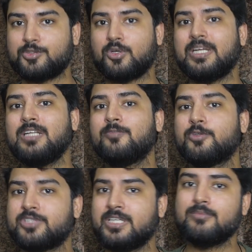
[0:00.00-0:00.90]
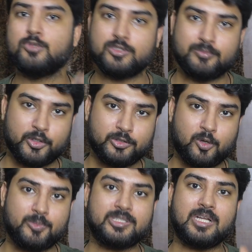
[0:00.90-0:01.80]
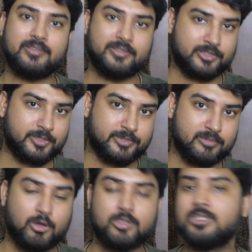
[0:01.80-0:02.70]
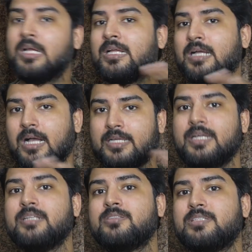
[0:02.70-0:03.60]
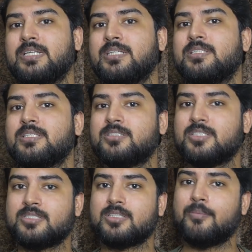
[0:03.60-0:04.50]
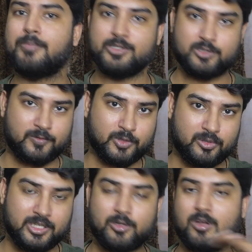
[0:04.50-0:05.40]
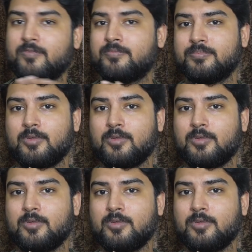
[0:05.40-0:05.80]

so again for cn most important topics are in the description box again cn is just a bunch of theory of